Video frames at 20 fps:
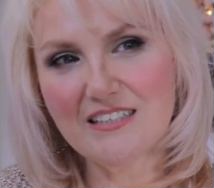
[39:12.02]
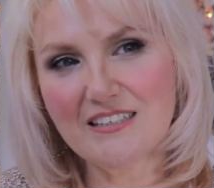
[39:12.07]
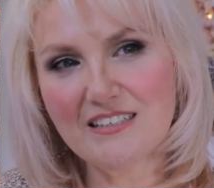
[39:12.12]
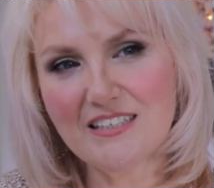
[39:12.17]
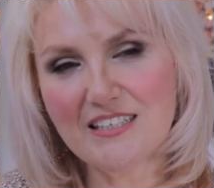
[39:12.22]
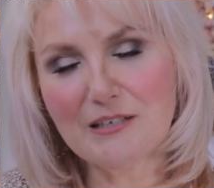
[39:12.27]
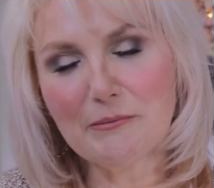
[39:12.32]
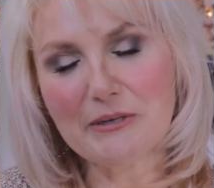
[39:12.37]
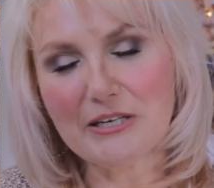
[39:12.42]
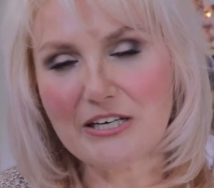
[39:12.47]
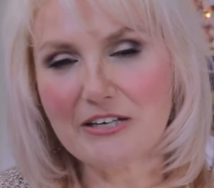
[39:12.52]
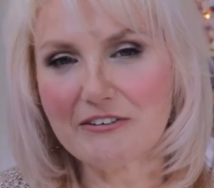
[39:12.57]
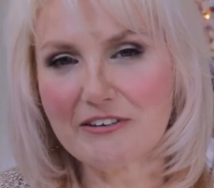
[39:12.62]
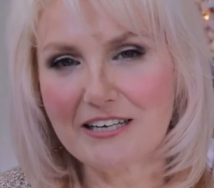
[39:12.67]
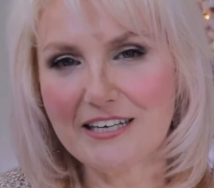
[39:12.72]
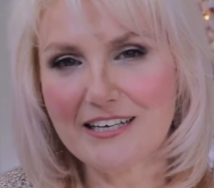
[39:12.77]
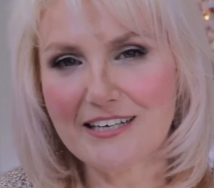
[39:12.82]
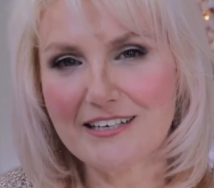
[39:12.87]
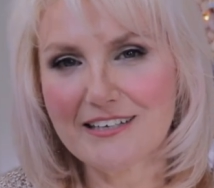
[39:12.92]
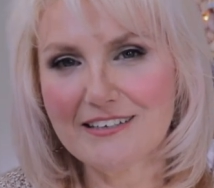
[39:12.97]
it'll be
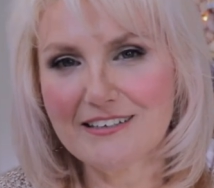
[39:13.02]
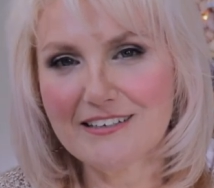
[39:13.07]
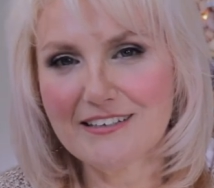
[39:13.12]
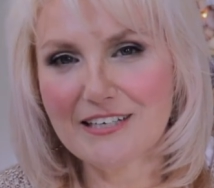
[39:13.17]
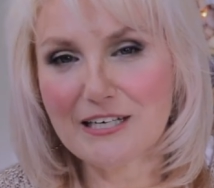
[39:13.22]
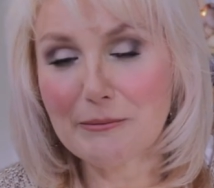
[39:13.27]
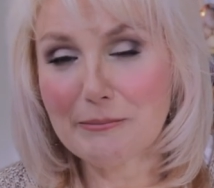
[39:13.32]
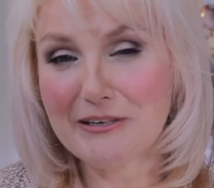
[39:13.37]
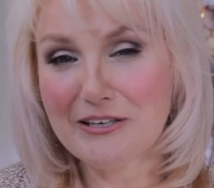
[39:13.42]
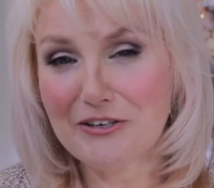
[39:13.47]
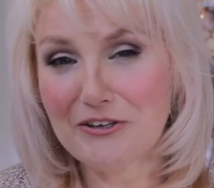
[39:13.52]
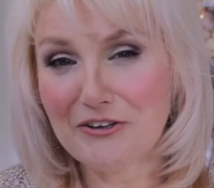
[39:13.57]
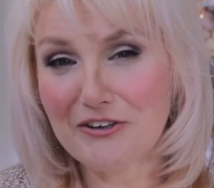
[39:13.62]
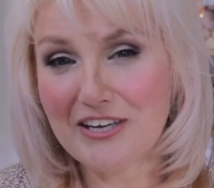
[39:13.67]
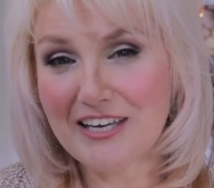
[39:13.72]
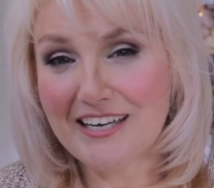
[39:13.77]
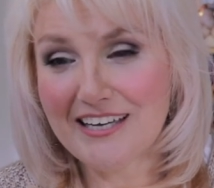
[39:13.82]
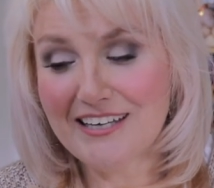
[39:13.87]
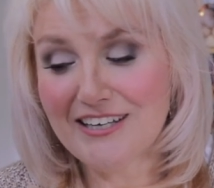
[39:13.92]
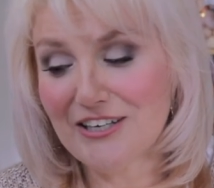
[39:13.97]
okay. It'll be
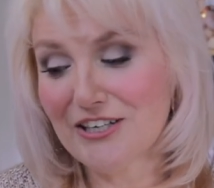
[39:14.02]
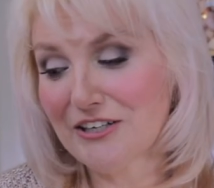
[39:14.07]
okay.